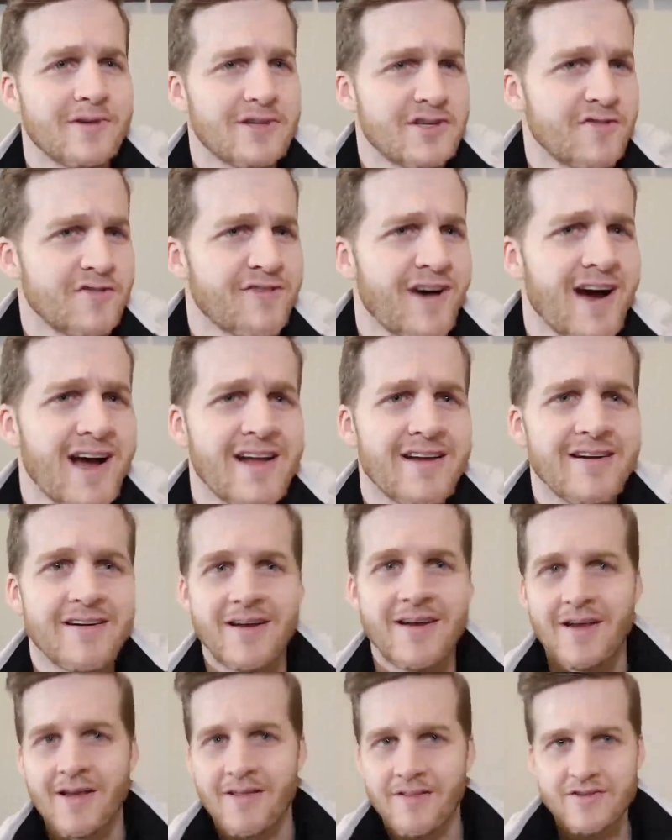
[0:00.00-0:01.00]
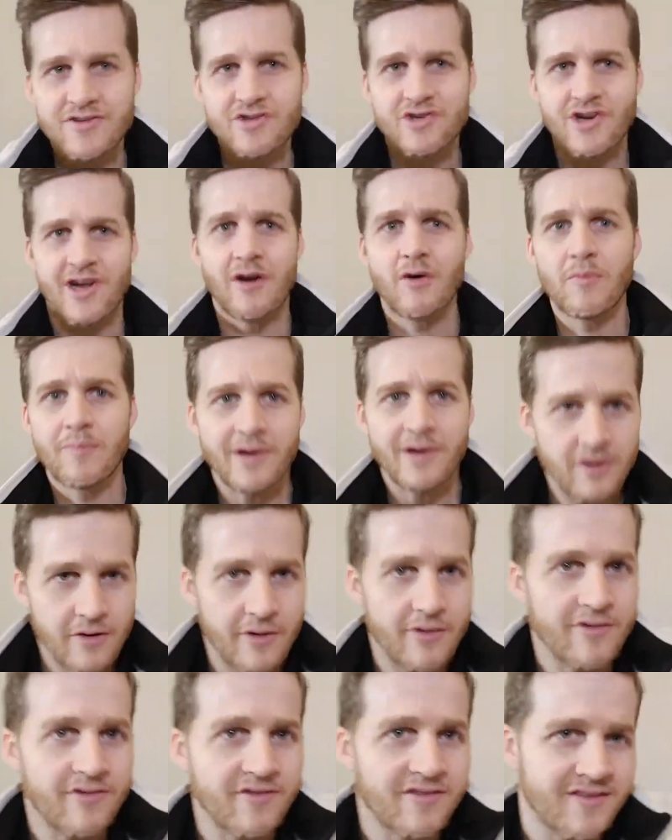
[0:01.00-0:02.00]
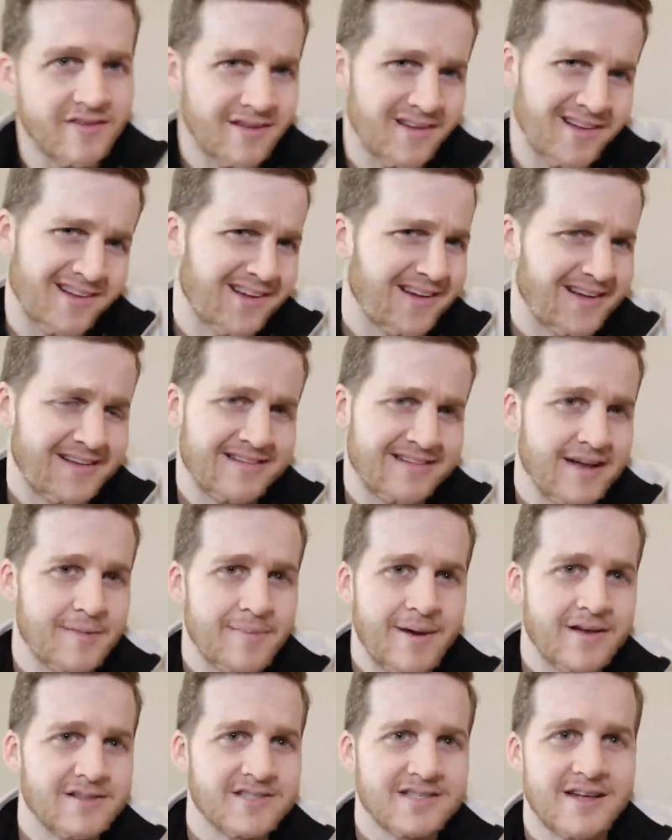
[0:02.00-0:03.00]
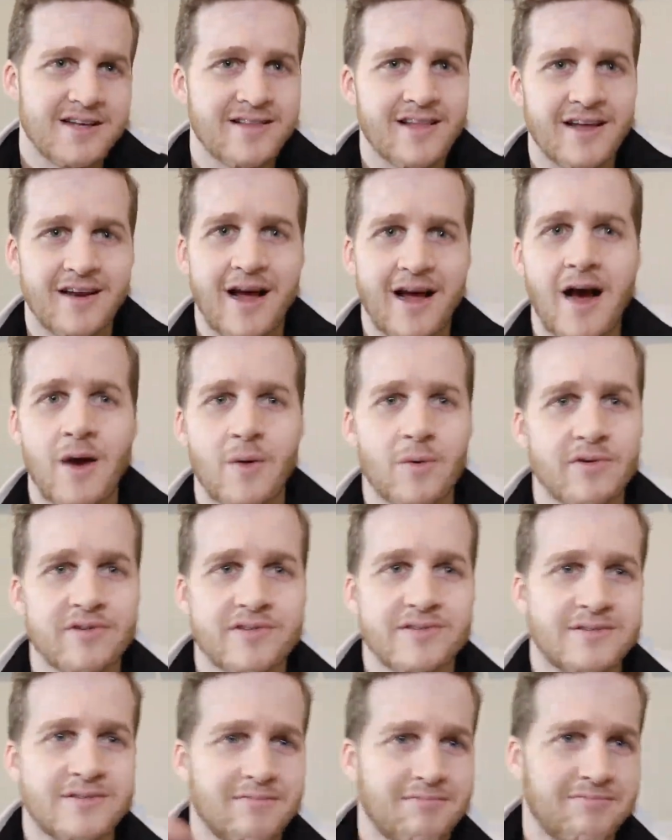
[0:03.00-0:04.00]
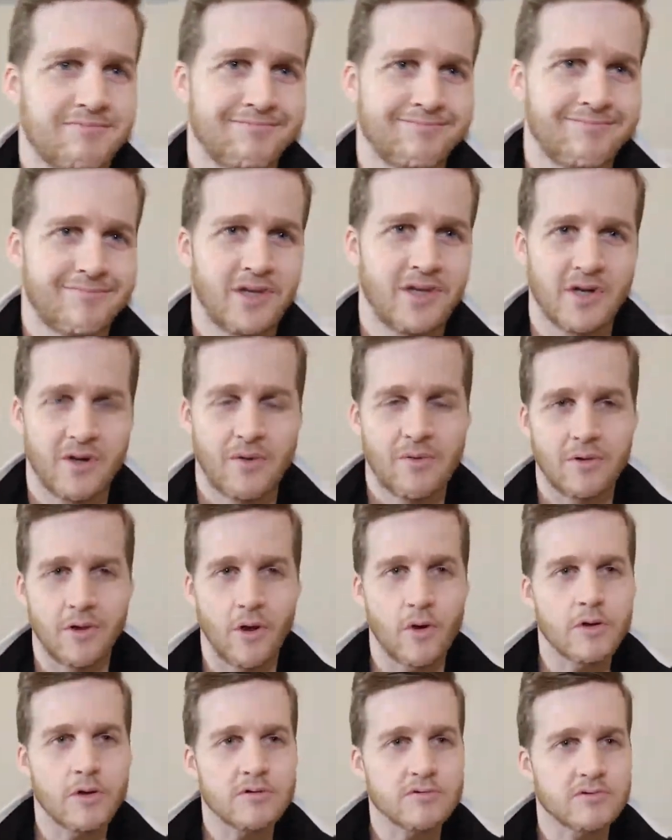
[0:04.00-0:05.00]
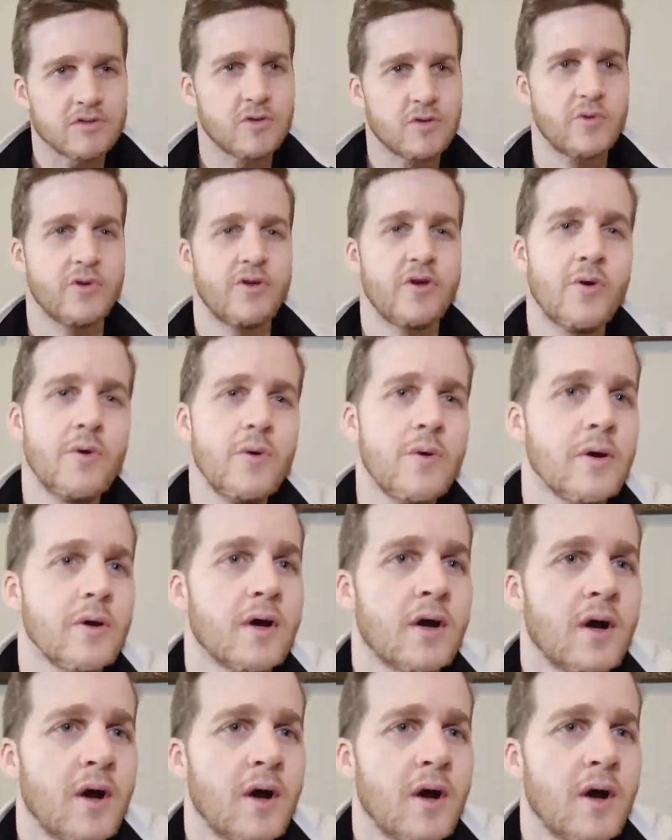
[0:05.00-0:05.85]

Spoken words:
Did you find this channel because it somehow said that I was, local to you?